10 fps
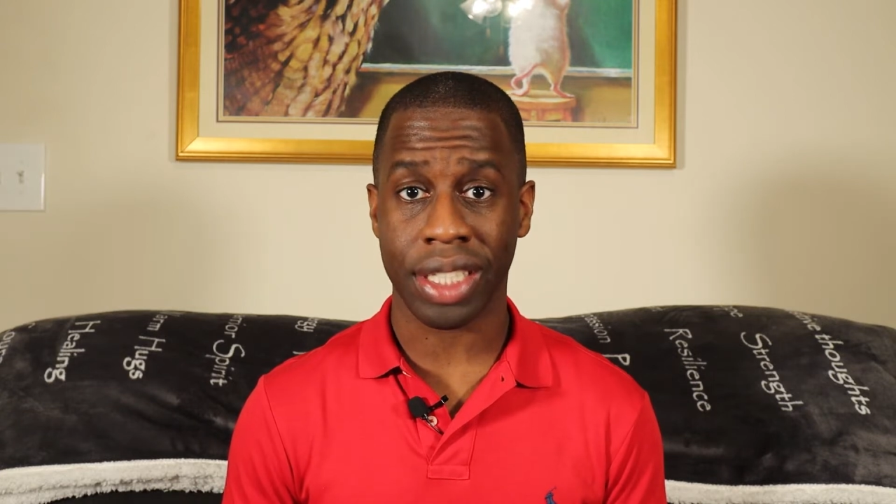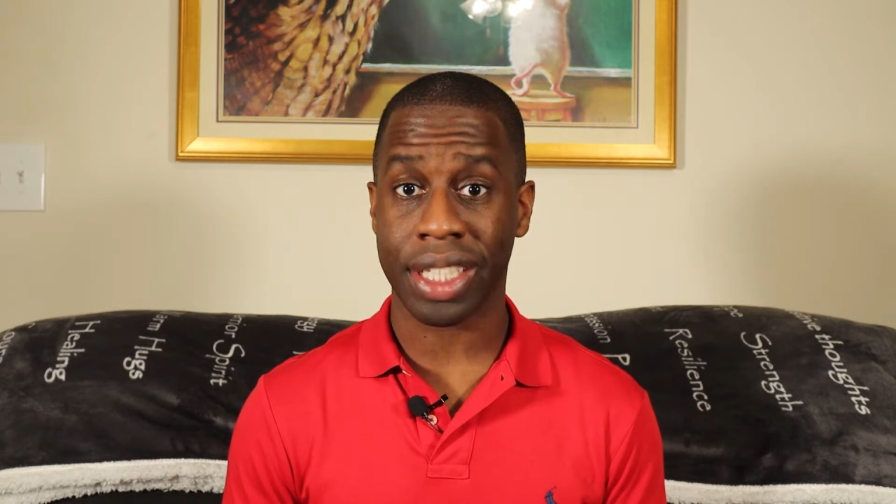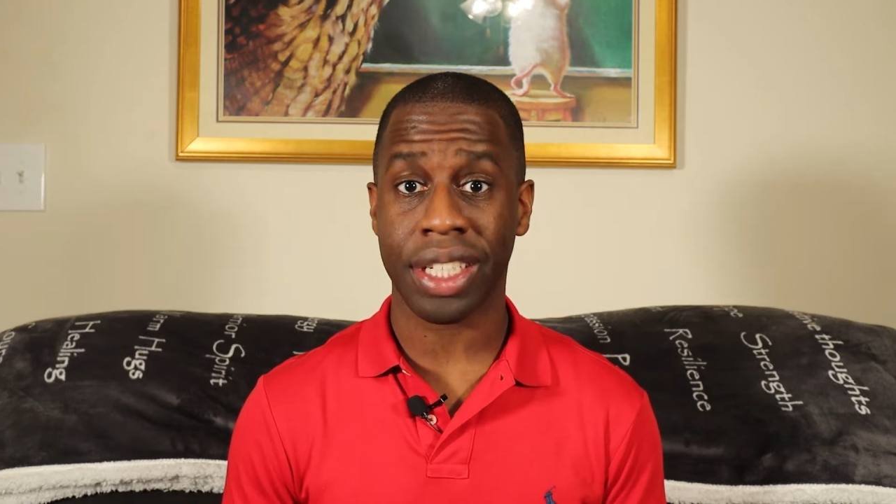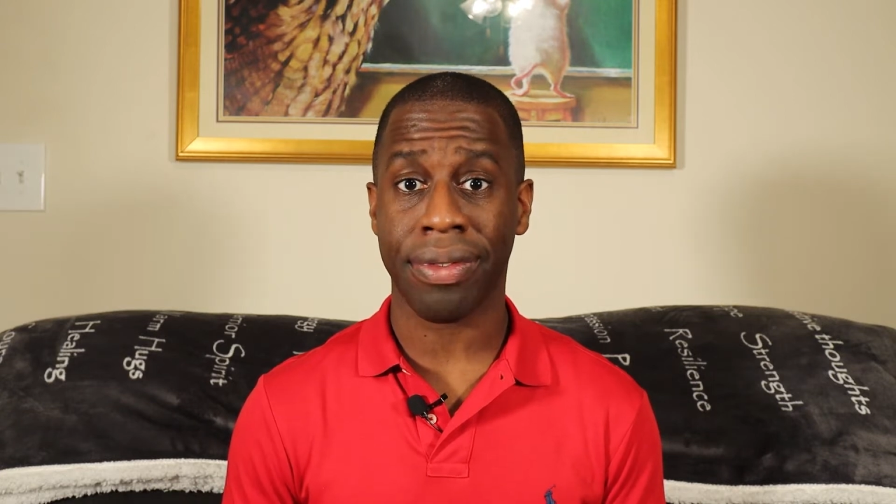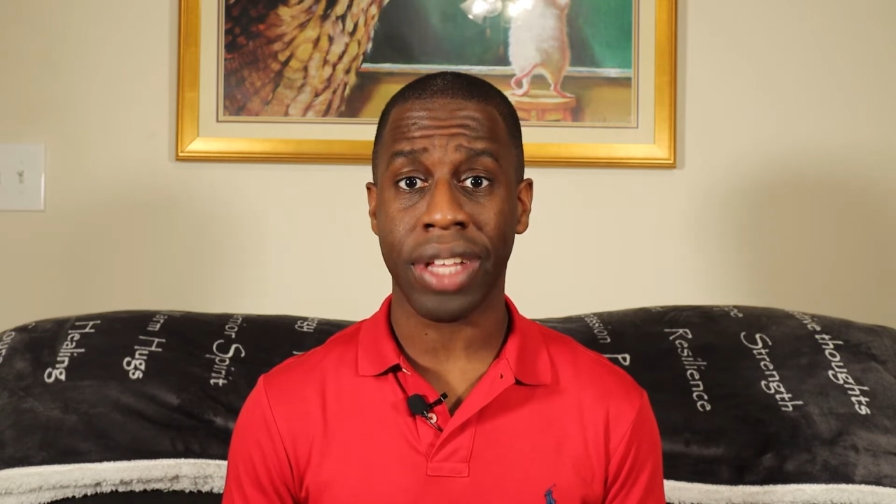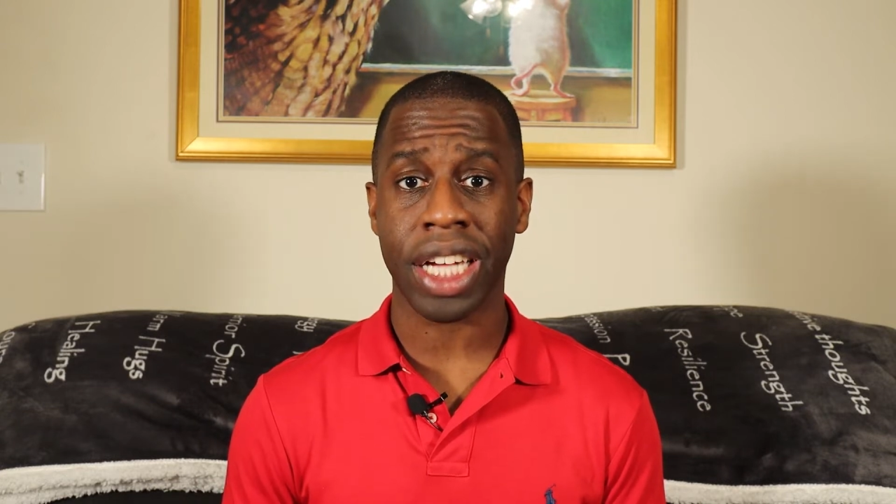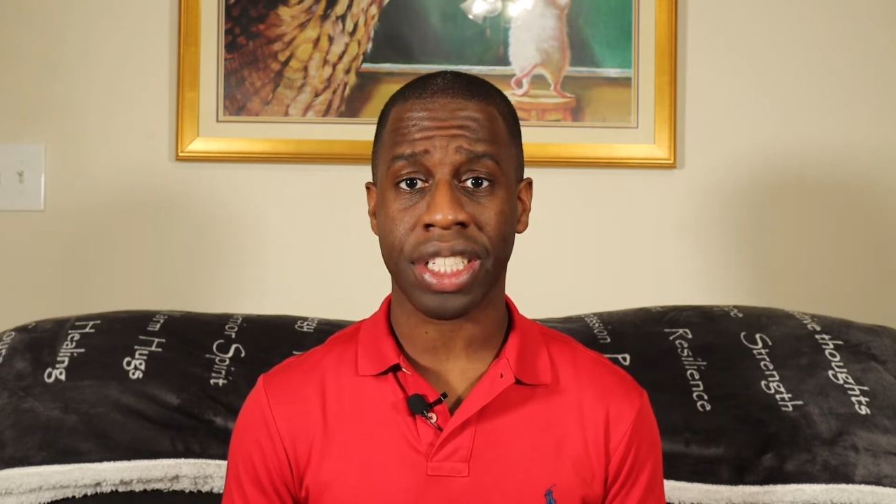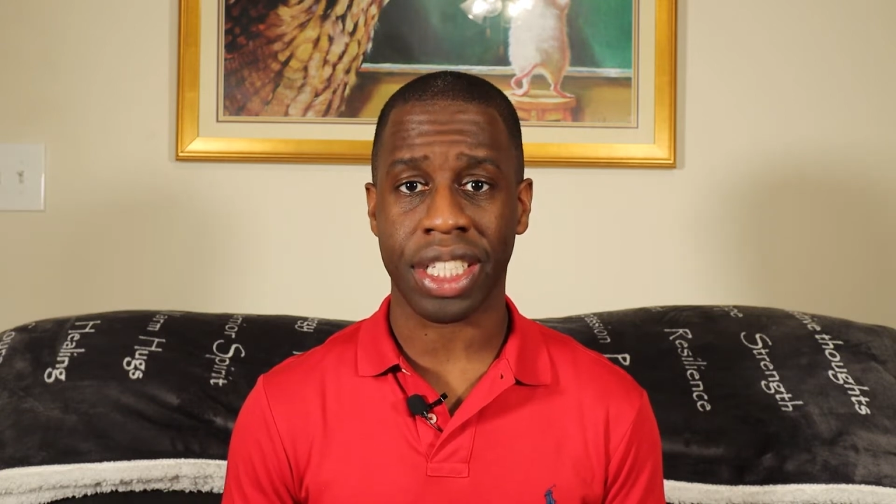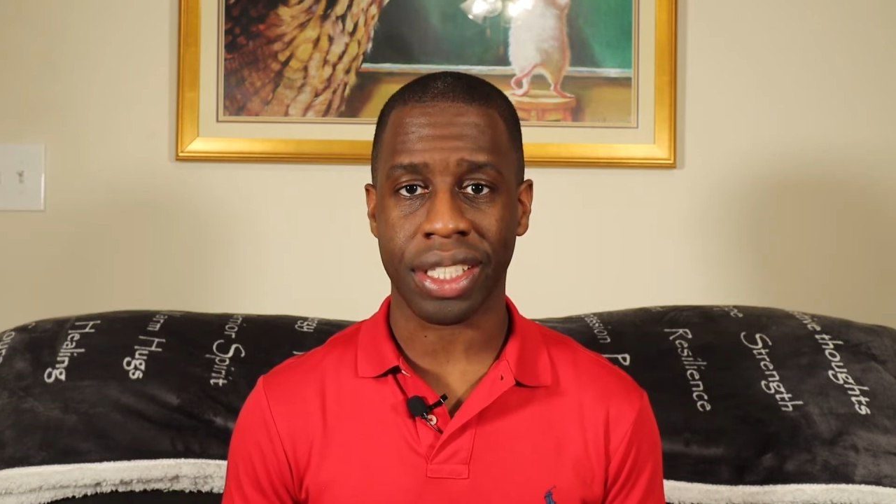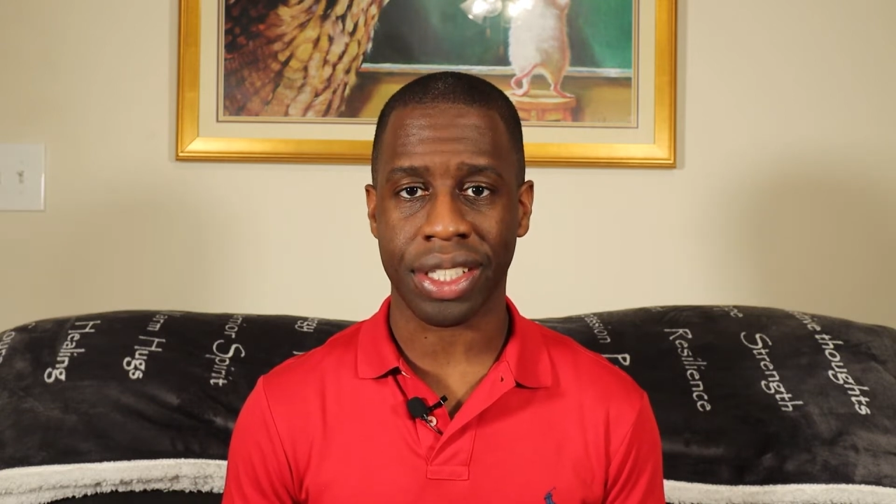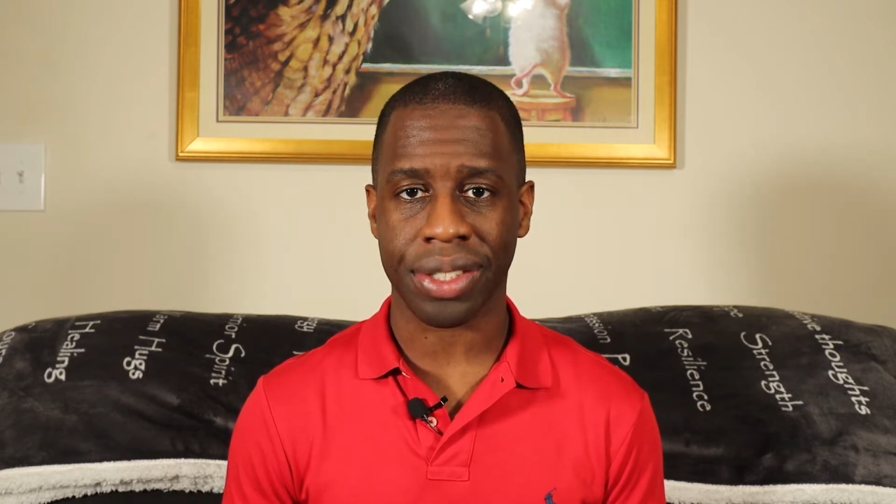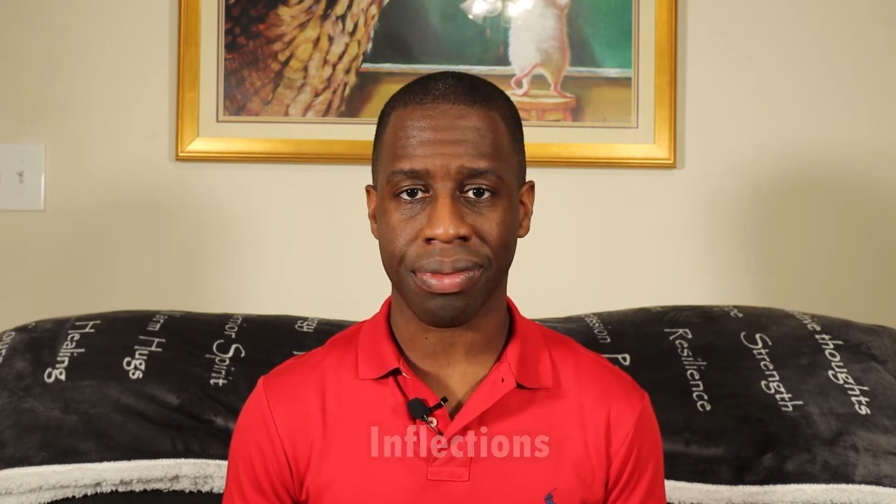is its inflections.